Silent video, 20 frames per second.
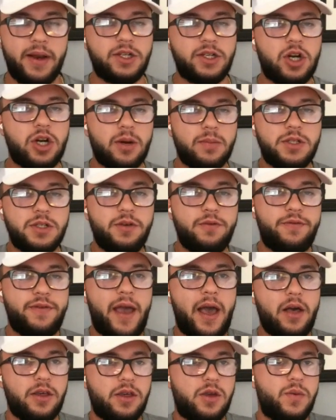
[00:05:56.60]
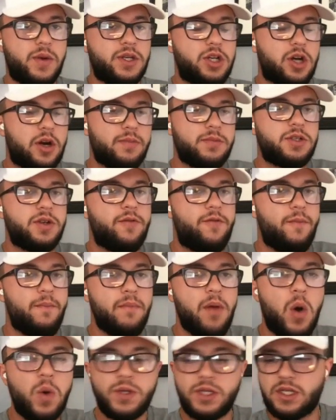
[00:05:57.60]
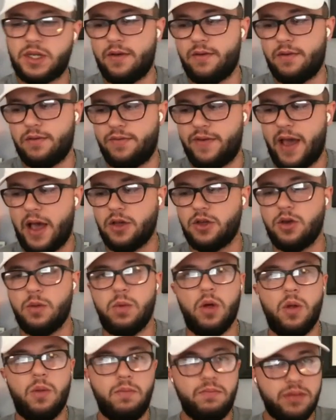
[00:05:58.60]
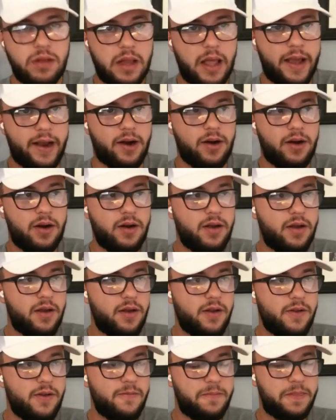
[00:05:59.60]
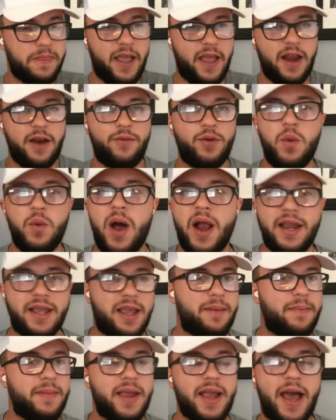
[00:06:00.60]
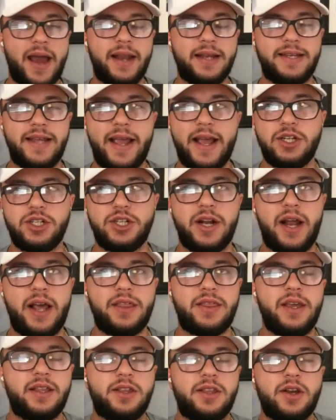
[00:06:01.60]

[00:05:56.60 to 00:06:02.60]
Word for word: But in terms of value, in terms of most valuable player, and if we want to get me on a tangent, I